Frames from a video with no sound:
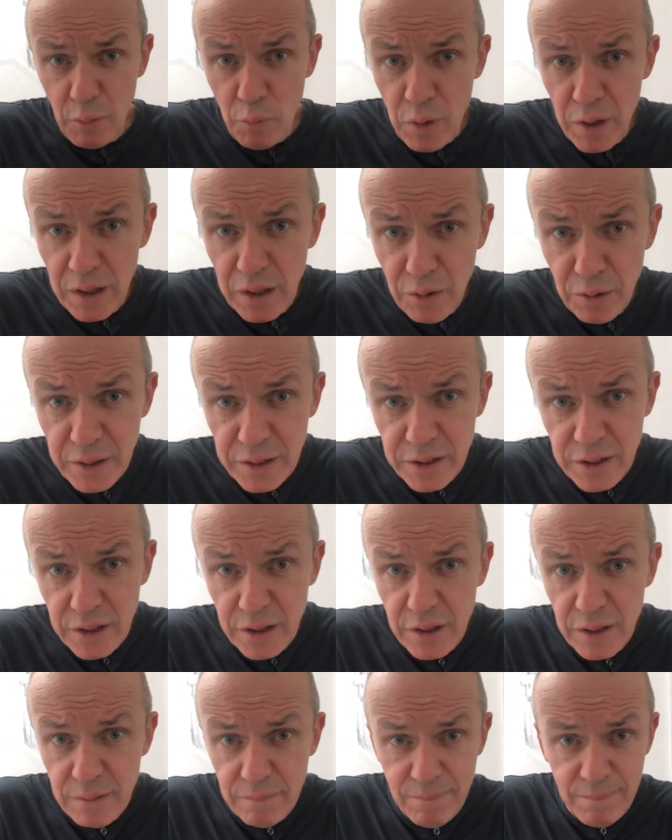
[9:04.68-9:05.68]
We're going to
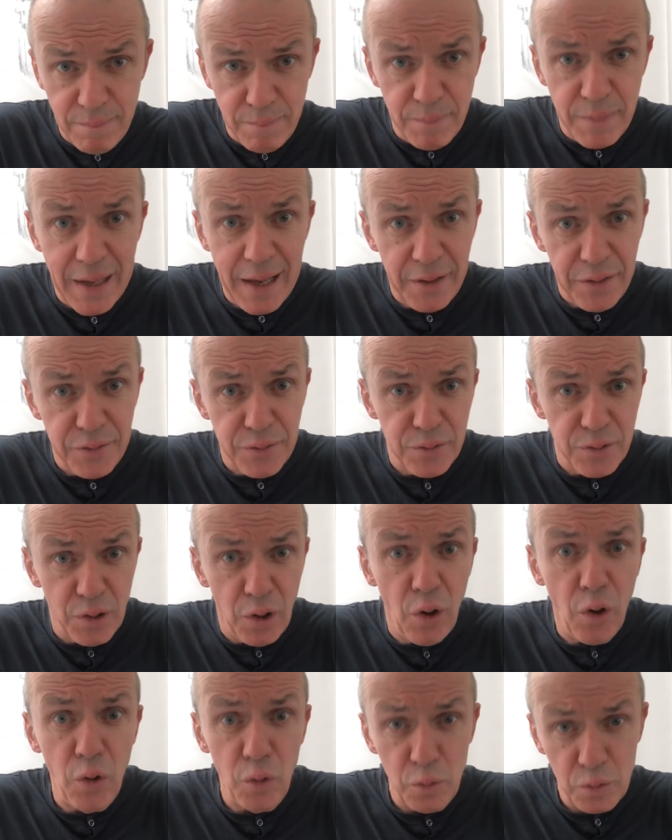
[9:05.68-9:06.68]
get through the
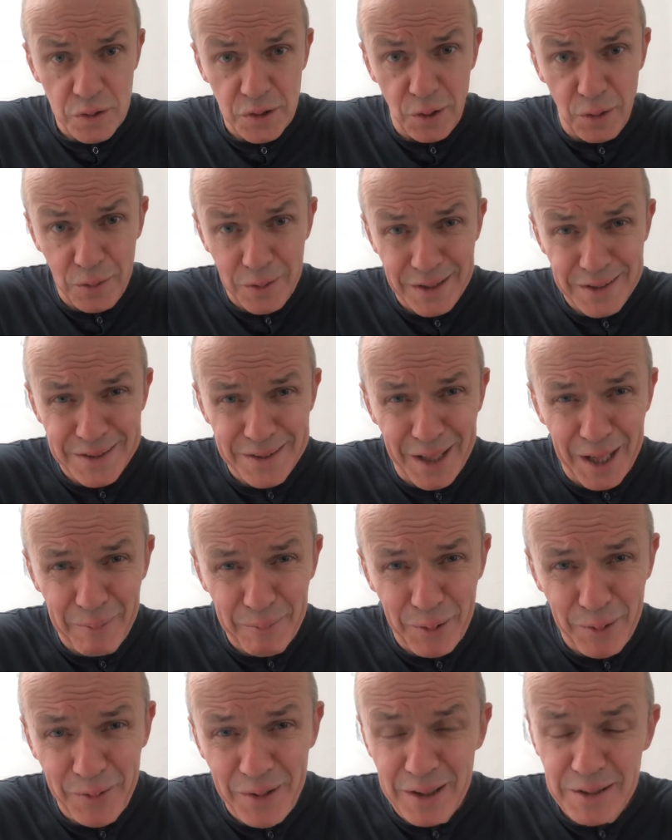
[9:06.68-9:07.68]
whole song this time,
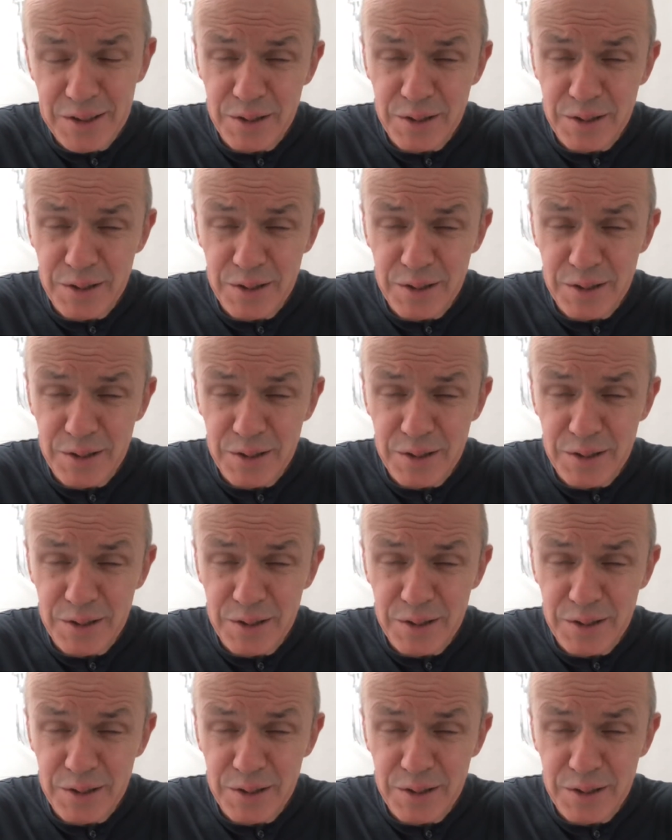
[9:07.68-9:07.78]
all right?